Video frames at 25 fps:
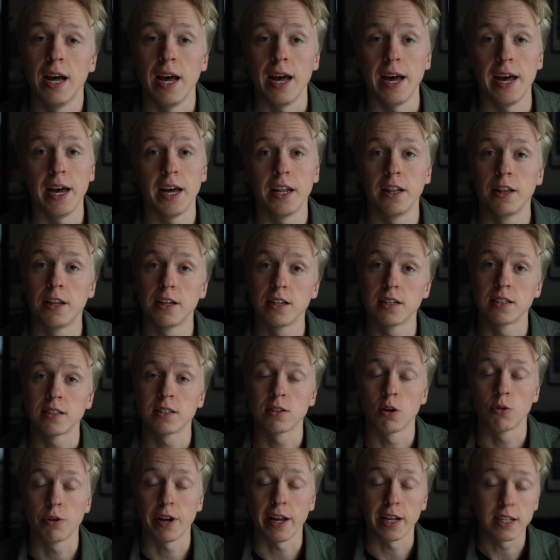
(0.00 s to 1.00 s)
and the
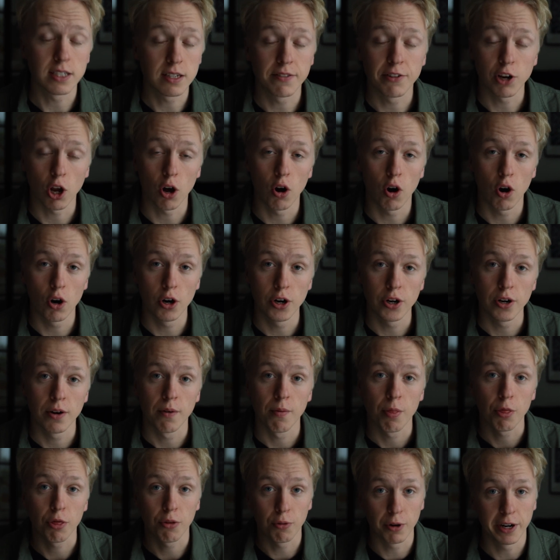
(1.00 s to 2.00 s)
Sony
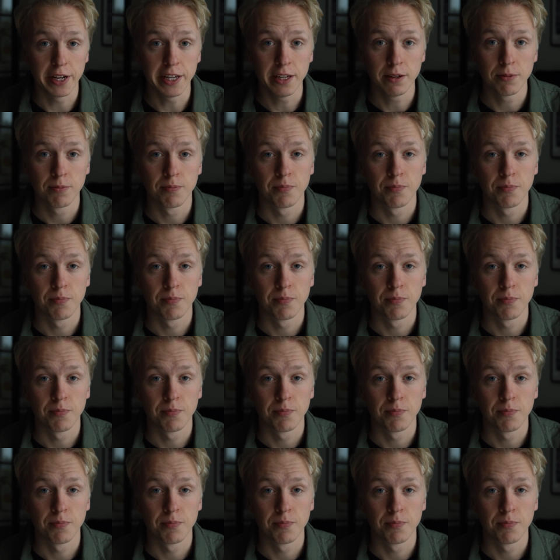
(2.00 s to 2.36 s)
A7R3